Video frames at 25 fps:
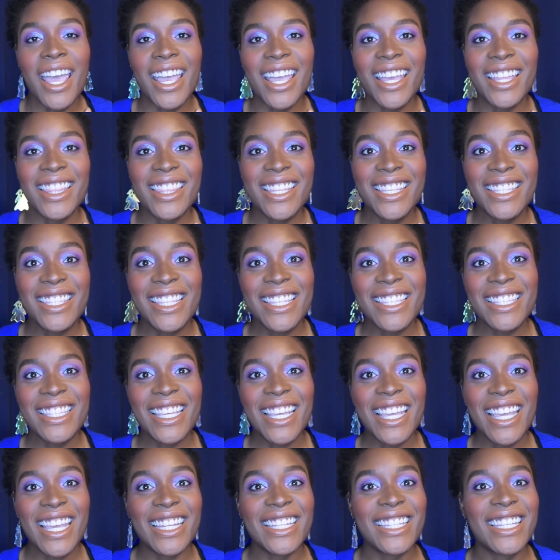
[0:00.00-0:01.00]
And this is
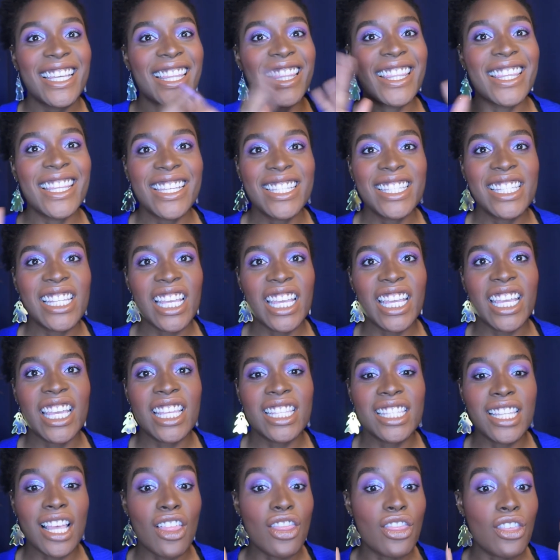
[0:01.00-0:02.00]
it. This
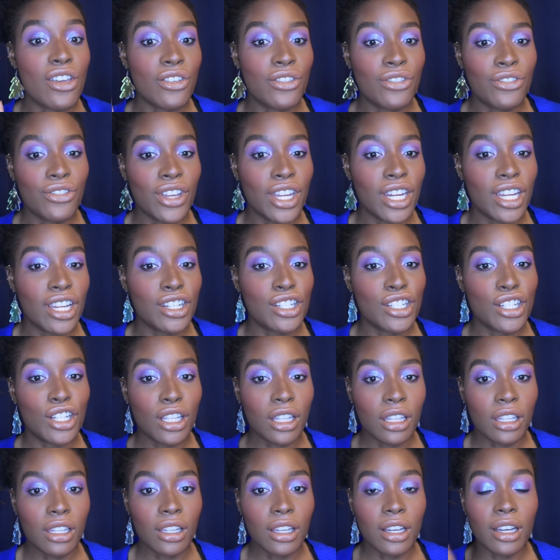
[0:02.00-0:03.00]
is the finished
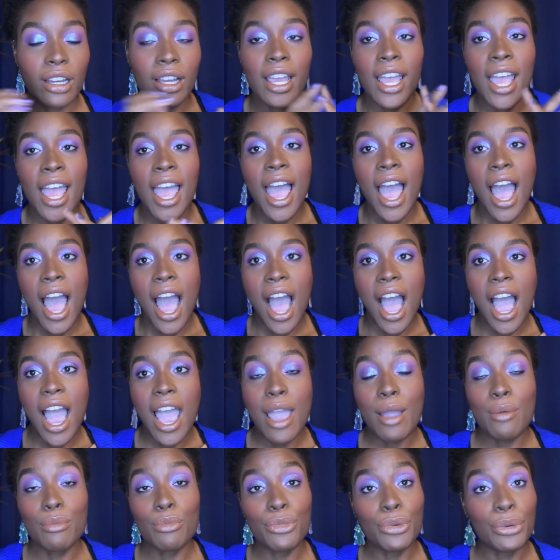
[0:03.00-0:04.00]
look. I
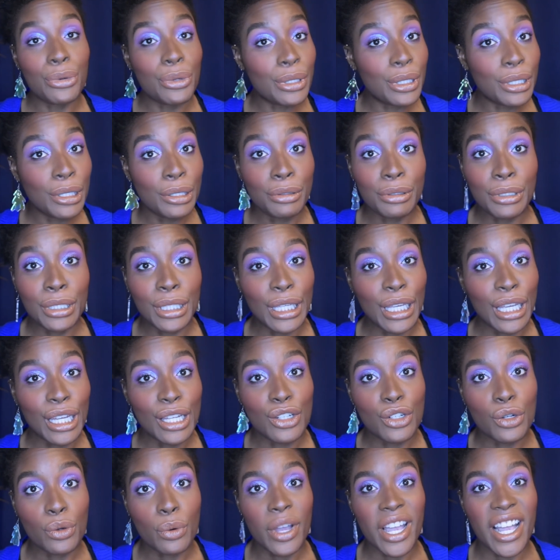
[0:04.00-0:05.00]
am really, really
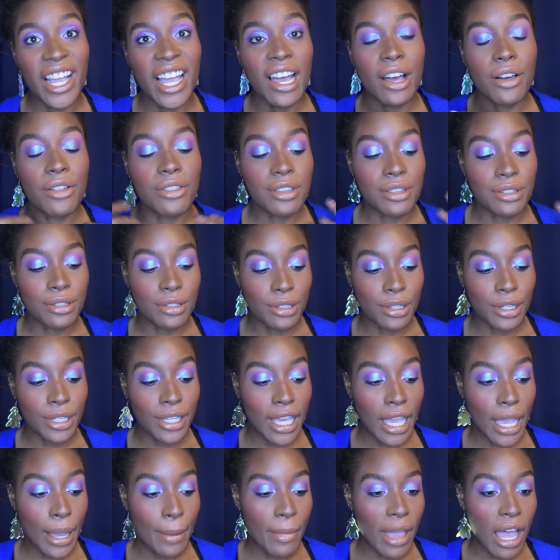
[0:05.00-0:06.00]
enjoying how this look
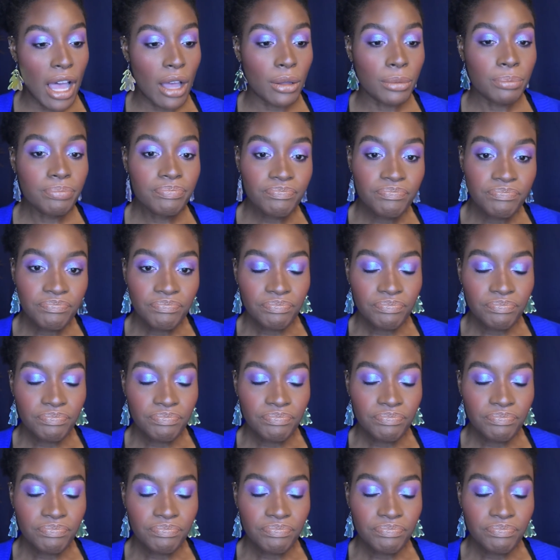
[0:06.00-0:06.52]
came out.